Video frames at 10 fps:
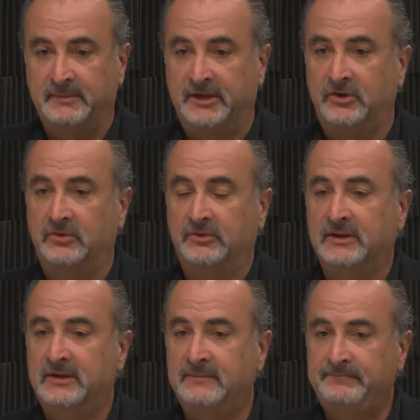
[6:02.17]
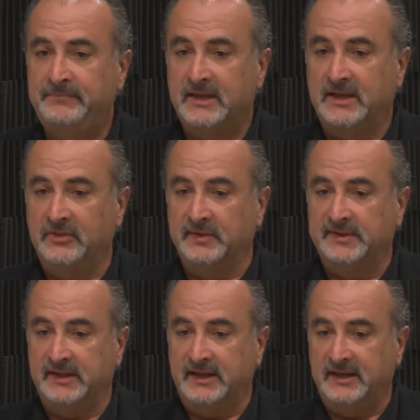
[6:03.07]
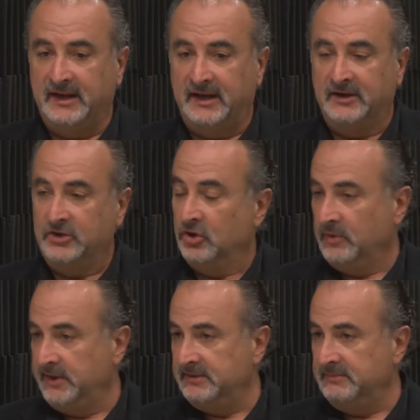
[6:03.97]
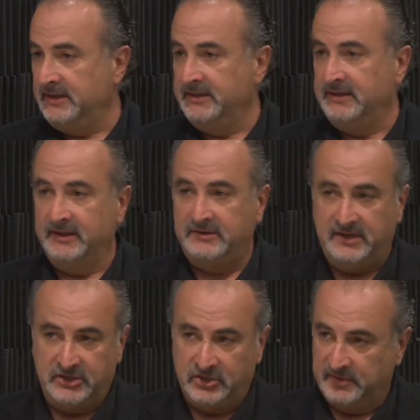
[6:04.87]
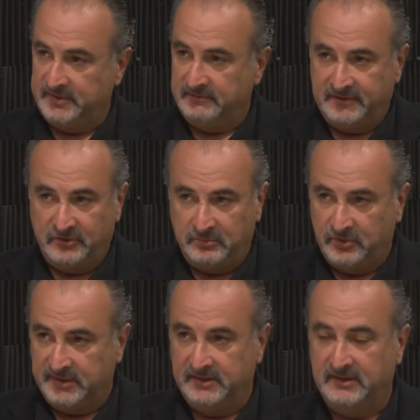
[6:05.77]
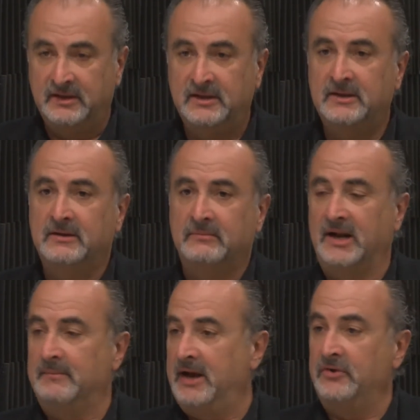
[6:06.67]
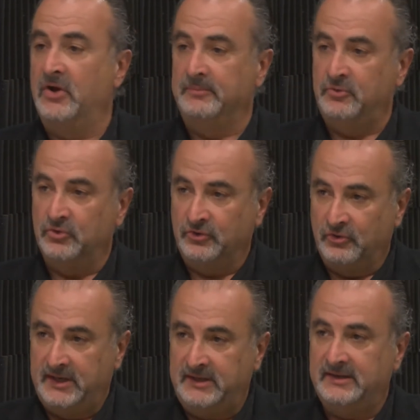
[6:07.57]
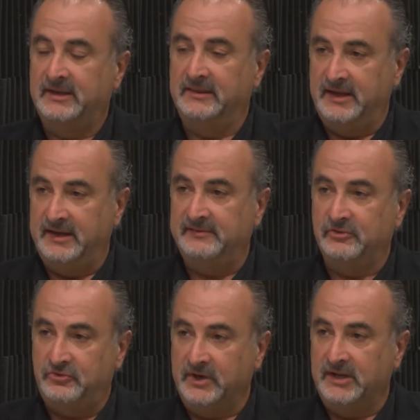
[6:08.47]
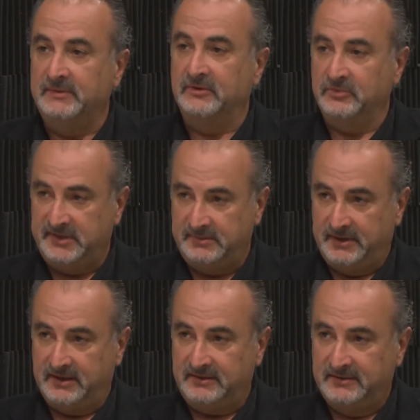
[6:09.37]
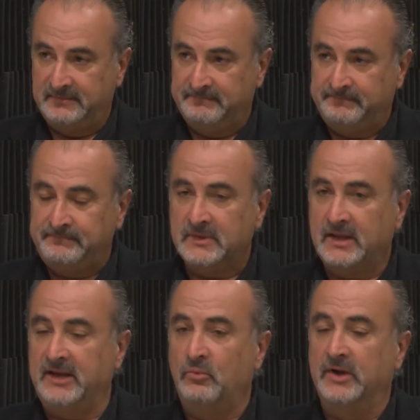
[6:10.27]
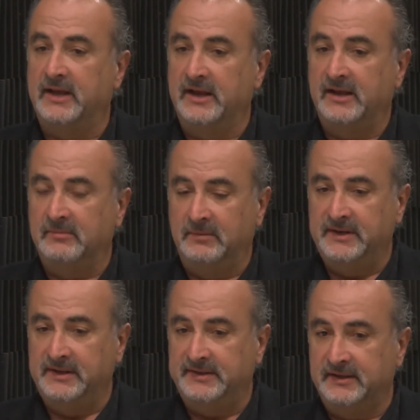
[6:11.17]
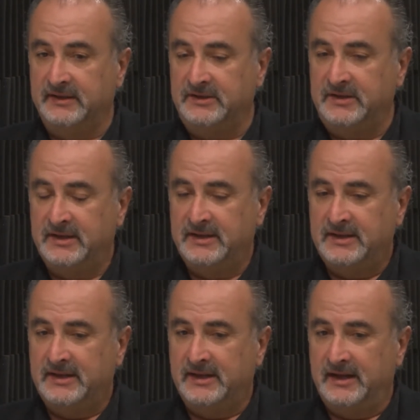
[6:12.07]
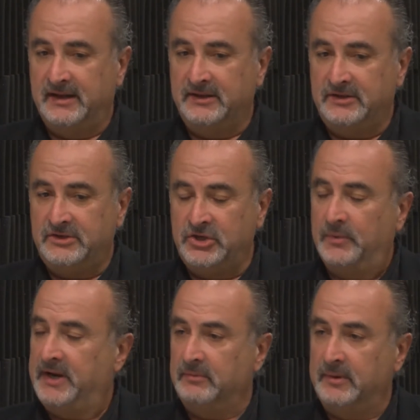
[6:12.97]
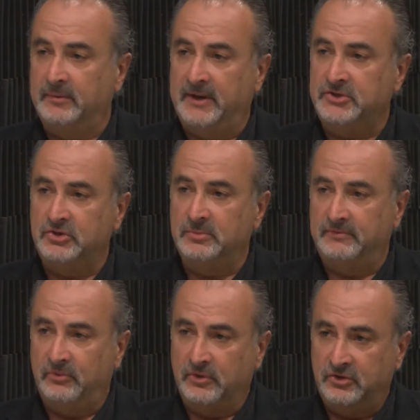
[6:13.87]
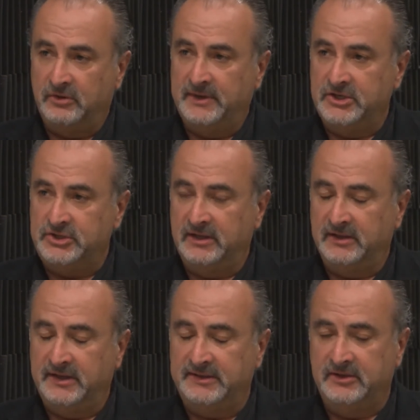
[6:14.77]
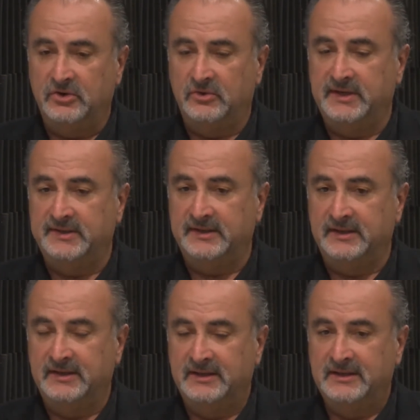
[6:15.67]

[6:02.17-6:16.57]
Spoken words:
time I don't. And they'll say, you arrested me and I did like 10 years in federal prison, but I'm out now, I'm doing great, and thanks for treating me with respect. I had one guy come up and he said, do you know what I remember about you before you took me to jail? And I said, no. And he said,